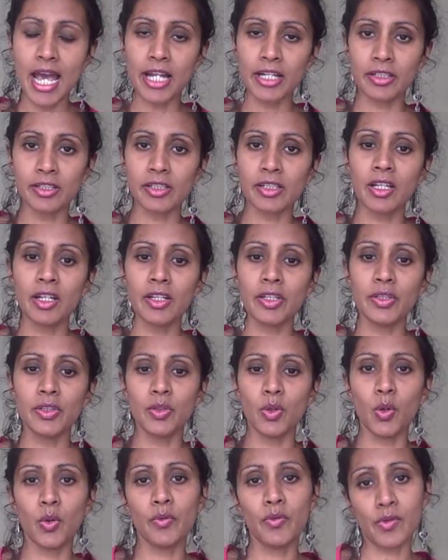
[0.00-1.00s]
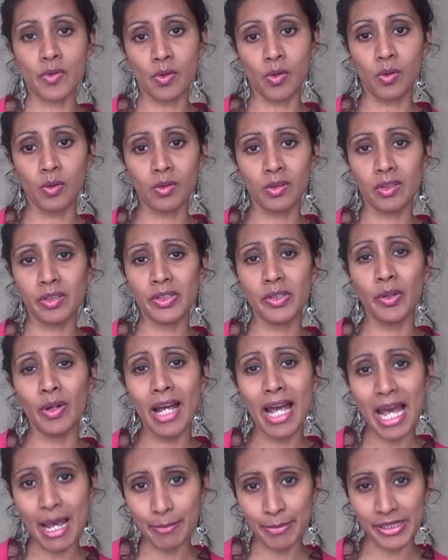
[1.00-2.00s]
and overall
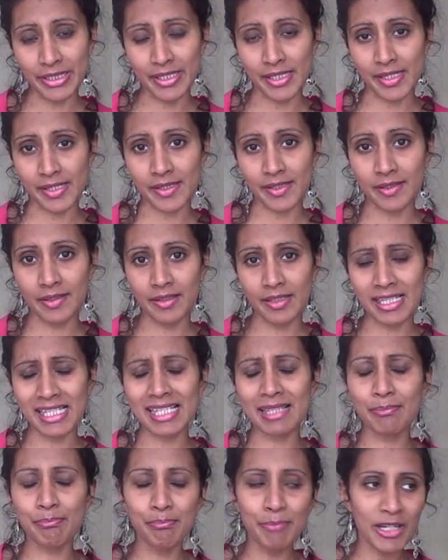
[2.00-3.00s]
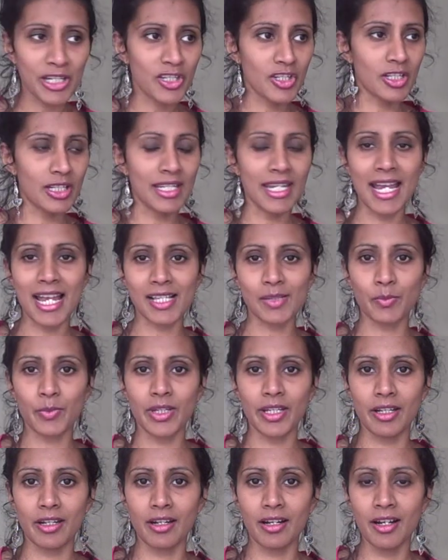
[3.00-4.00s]
your happiness, especially as
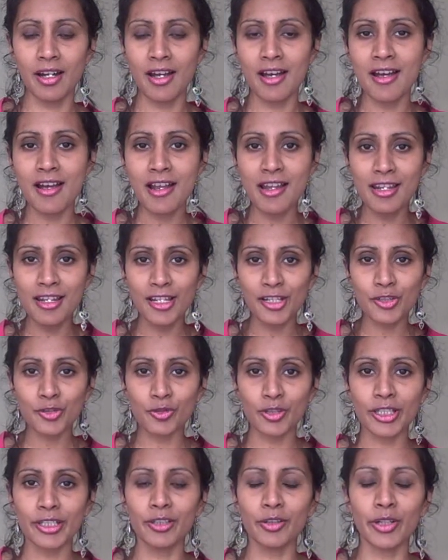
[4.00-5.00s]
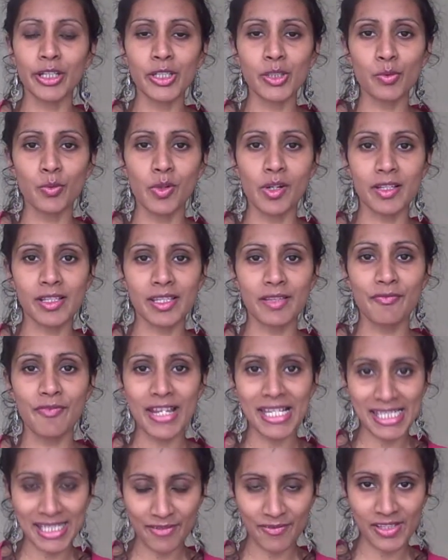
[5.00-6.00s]
we are literally going towards the
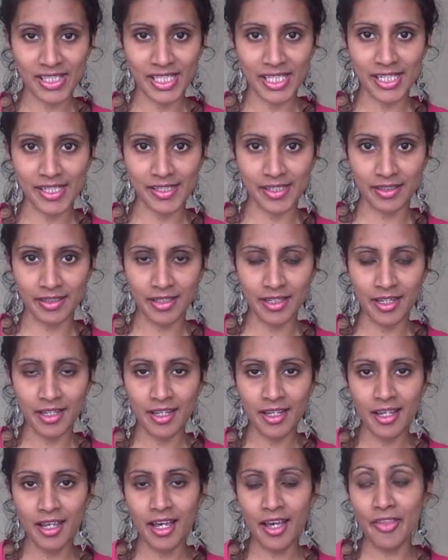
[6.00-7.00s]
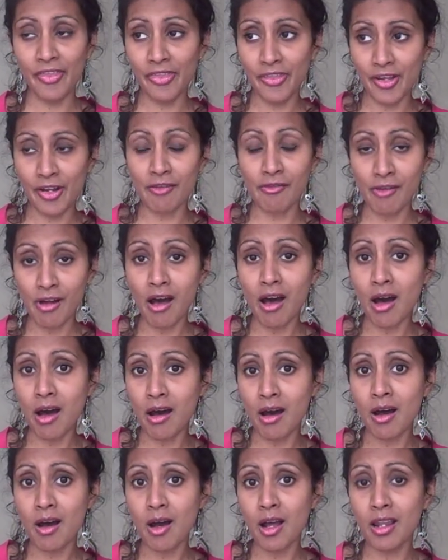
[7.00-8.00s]
festive season and there
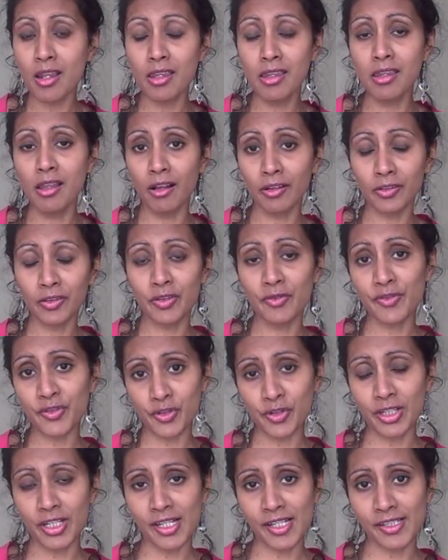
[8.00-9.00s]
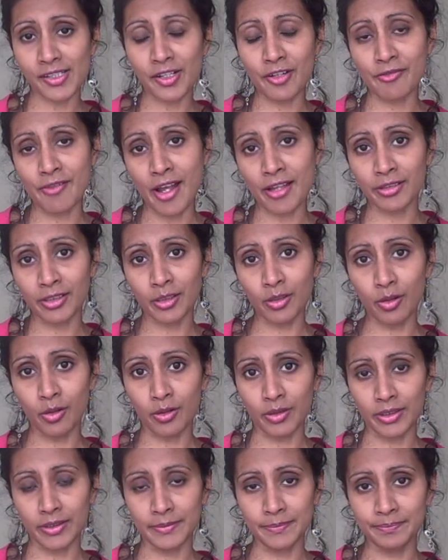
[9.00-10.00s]
are lots of triggers around the
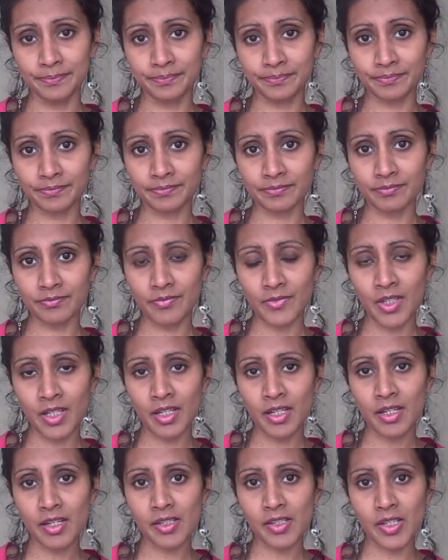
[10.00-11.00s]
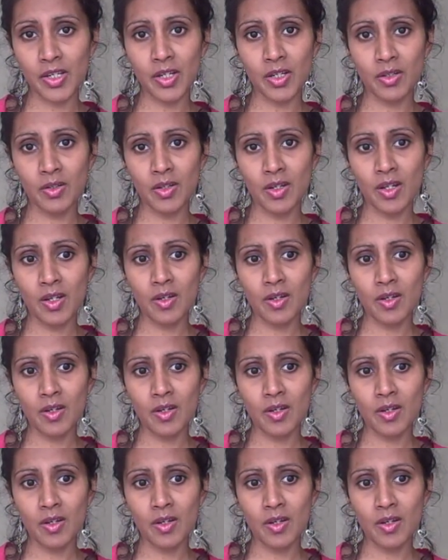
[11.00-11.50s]
corner. So,